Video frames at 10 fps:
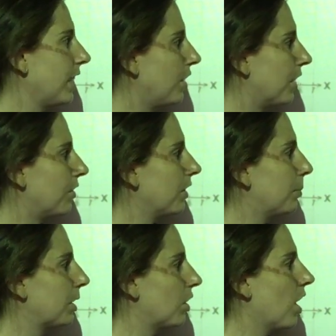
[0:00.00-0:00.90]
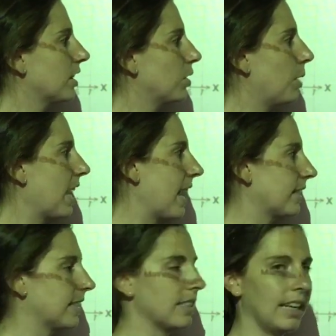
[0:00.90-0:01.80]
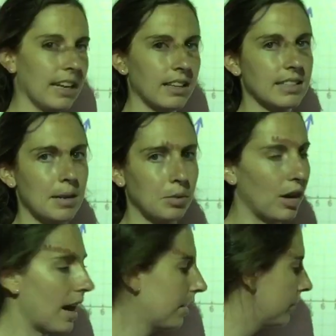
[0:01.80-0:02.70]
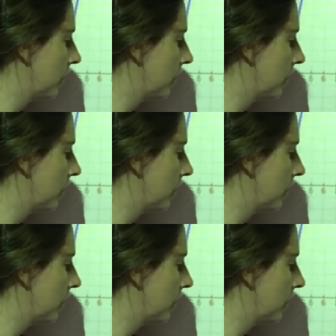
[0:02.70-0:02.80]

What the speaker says: You could flip it across the y-axis and get the same graph.